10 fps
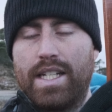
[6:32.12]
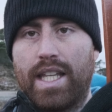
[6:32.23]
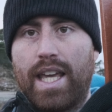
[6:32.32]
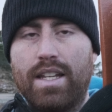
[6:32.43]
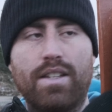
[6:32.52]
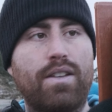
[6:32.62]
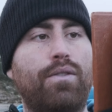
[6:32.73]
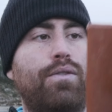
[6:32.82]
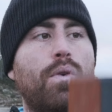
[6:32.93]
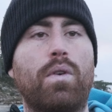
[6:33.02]
case
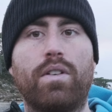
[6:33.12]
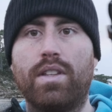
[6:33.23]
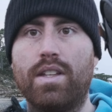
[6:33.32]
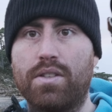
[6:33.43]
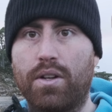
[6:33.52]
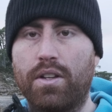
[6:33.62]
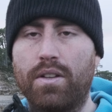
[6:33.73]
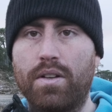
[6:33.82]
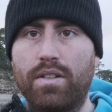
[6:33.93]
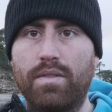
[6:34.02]
for the
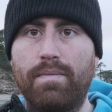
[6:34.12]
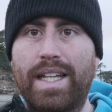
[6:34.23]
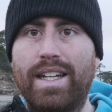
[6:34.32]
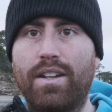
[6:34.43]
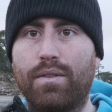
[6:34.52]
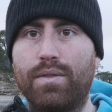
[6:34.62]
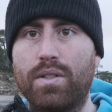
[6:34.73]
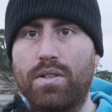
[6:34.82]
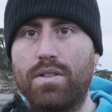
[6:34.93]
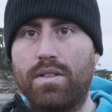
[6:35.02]
circular magnetic
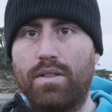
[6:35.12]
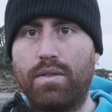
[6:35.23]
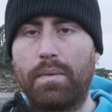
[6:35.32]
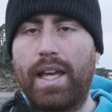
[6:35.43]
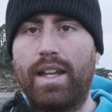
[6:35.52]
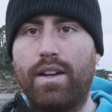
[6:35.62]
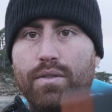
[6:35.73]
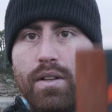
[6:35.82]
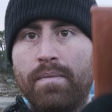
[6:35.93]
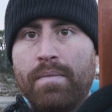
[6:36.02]
filters from KNF.
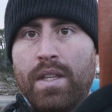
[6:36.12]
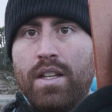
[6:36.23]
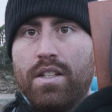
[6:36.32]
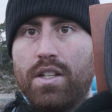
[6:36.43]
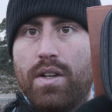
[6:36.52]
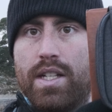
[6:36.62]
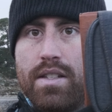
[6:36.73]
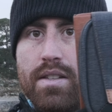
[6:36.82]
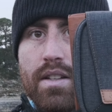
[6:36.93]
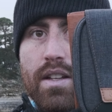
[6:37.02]
So
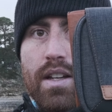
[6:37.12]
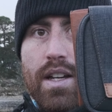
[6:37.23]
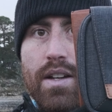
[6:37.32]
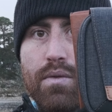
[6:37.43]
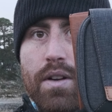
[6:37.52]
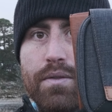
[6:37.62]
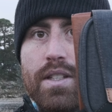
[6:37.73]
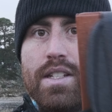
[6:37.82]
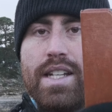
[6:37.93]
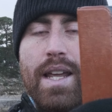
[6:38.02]
it's roughly
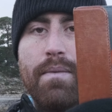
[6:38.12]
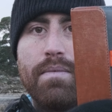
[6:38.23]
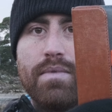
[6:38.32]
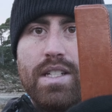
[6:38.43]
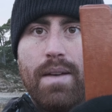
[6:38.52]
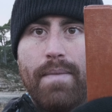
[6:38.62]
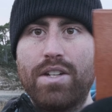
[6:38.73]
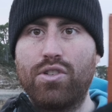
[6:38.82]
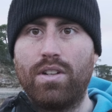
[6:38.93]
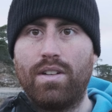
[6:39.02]
the same
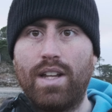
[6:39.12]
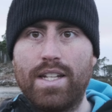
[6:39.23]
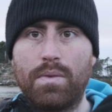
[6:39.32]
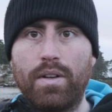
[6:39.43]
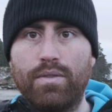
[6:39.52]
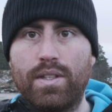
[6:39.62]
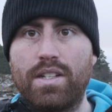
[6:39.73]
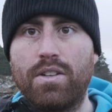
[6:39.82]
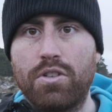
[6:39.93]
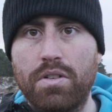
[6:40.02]
dimension as one of
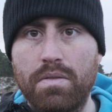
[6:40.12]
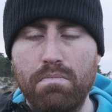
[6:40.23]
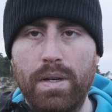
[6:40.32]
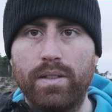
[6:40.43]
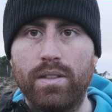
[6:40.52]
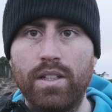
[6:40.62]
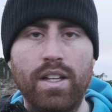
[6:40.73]
these 100mm